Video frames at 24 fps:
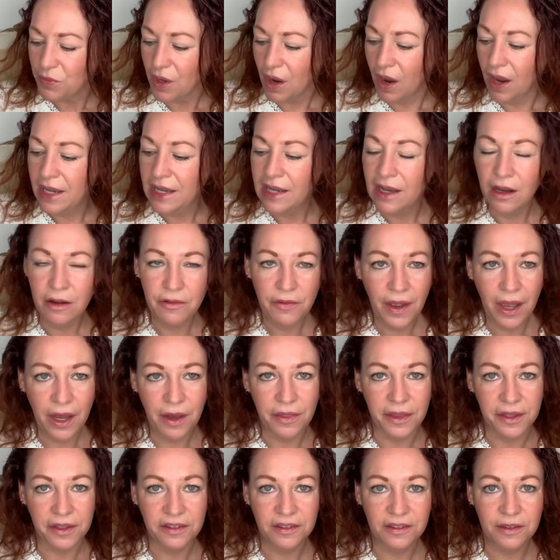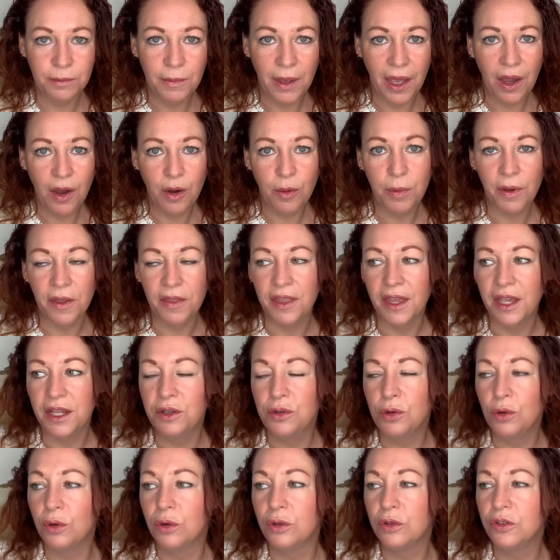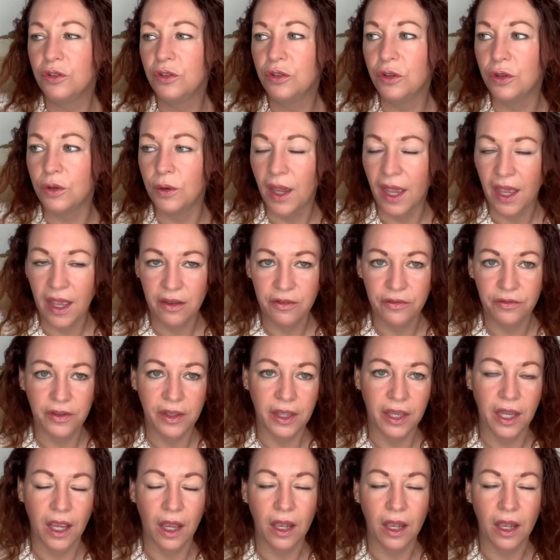I love how they smell, but they're not too heavy.